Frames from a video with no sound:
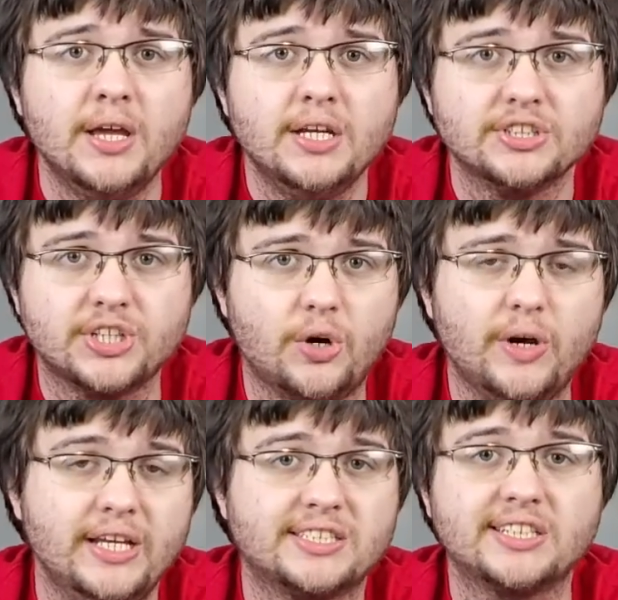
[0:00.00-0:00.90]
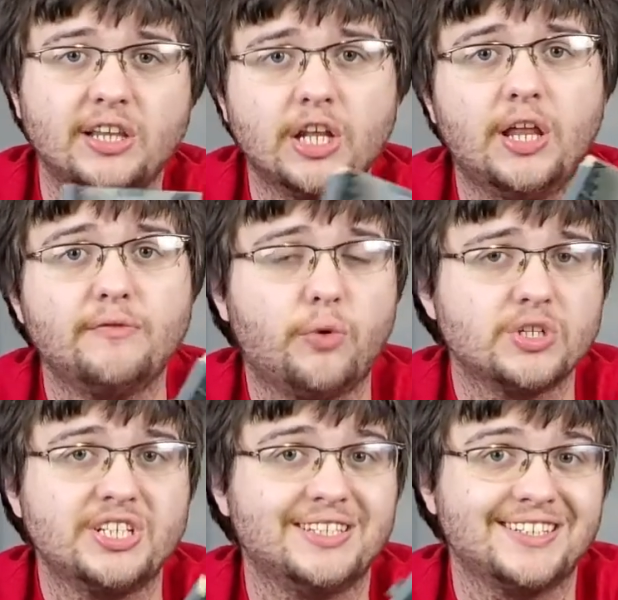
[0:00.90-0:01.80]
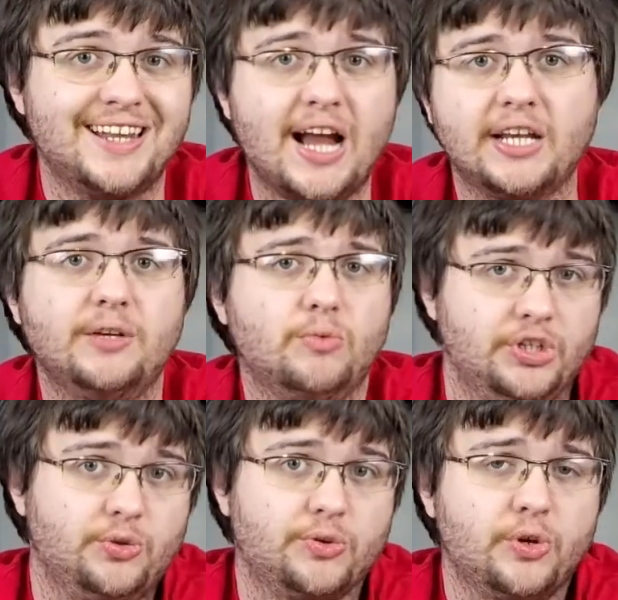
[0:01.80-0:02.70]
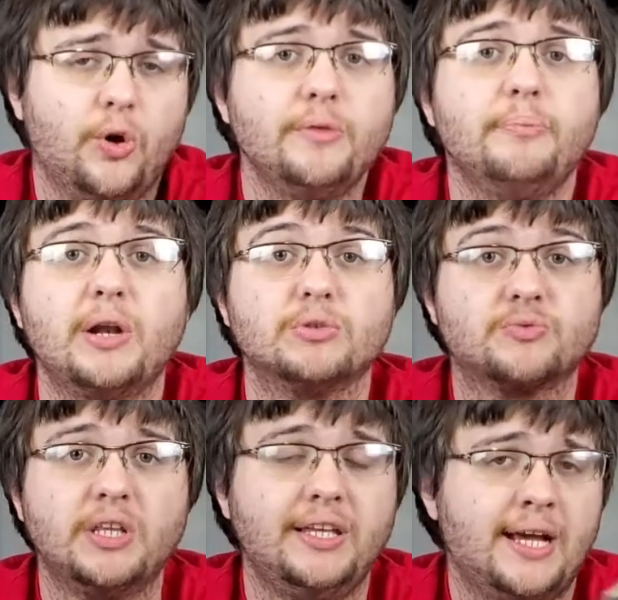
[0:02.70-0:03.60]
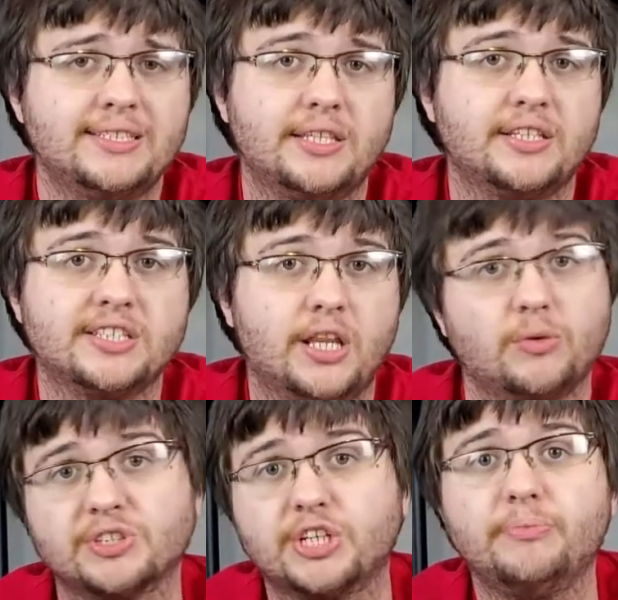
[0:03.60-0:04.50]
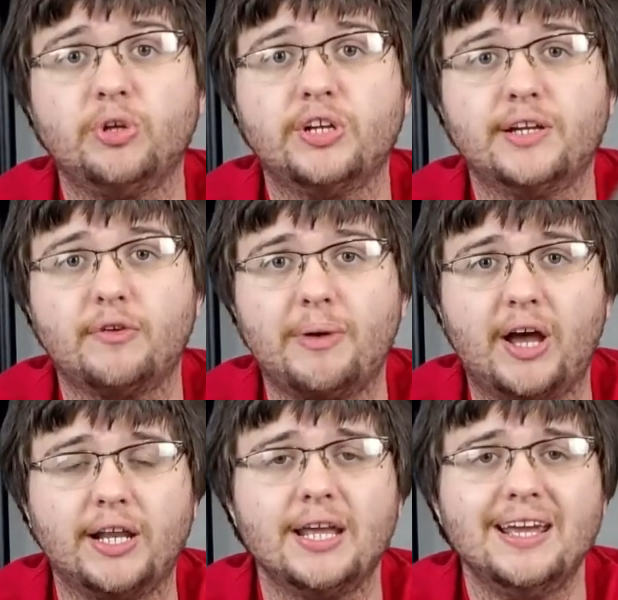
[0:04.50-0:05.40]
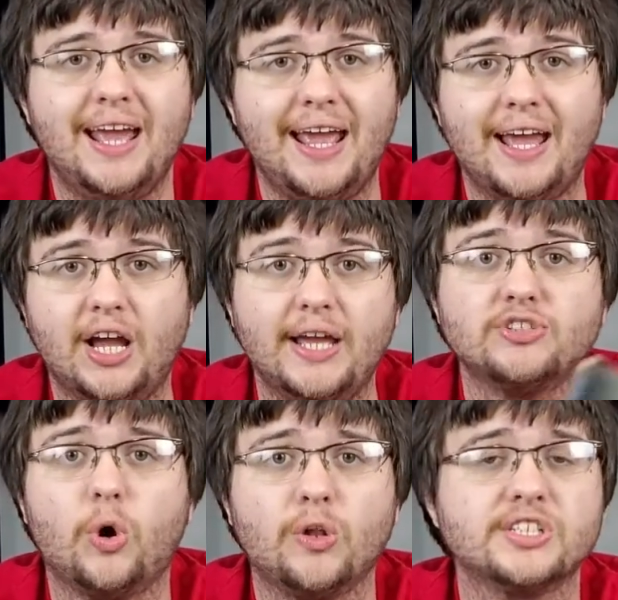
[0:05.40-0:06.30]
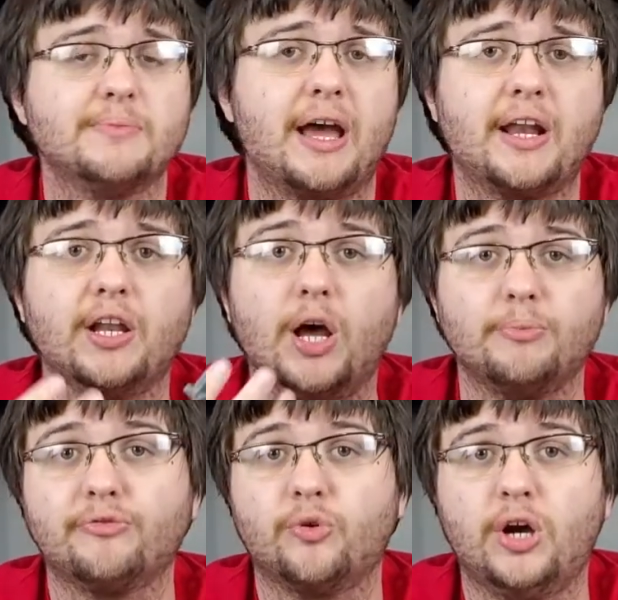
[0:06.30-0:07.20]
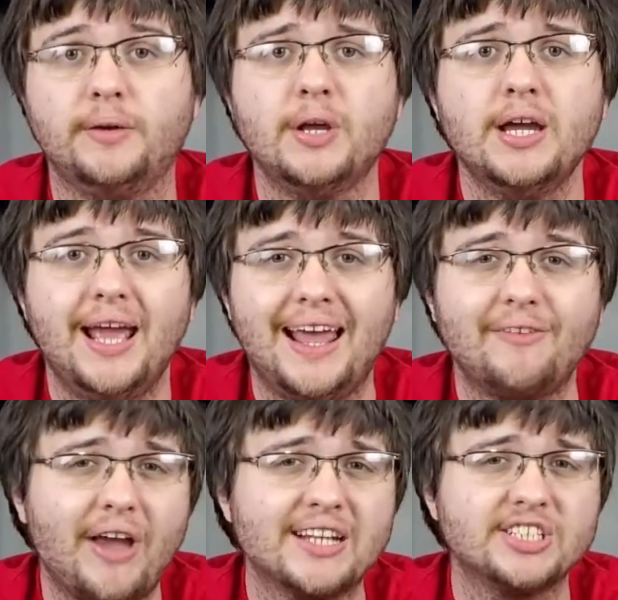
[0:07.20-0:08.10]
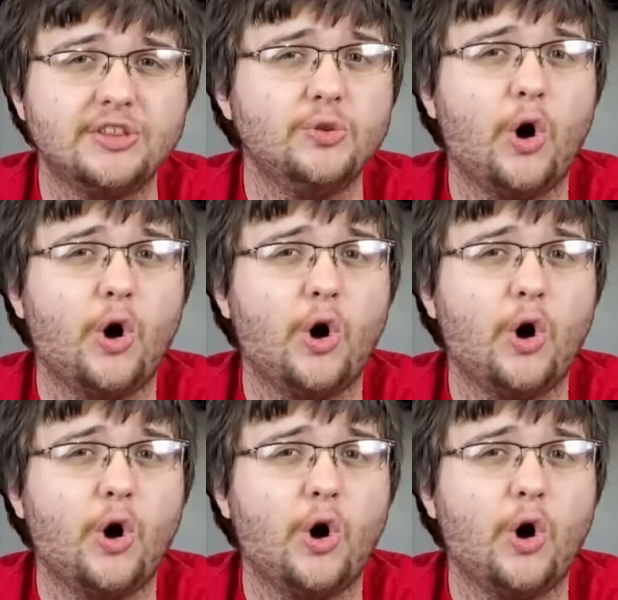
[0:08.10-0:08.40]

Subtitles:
So it's a little unfortunate to not get what you were told, but it was really nice that the seller was communicative about it and told us about it up front. And I've got to say, through the